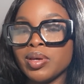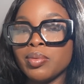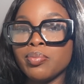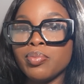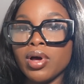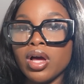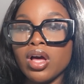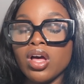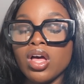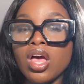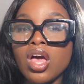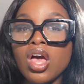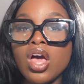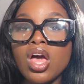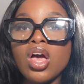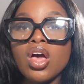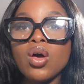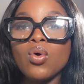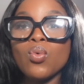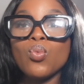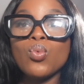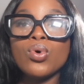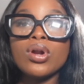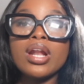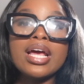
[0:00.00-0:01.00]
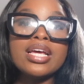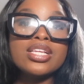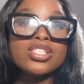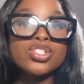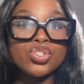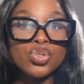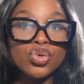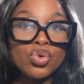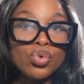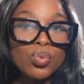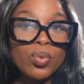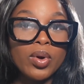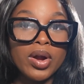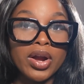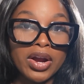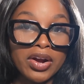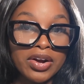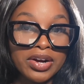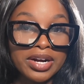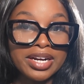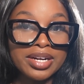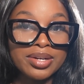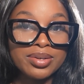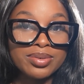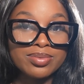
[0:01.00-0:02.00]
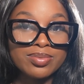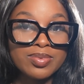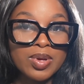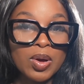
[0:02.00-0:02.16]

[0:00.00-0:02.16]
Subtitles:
But when I do wear it,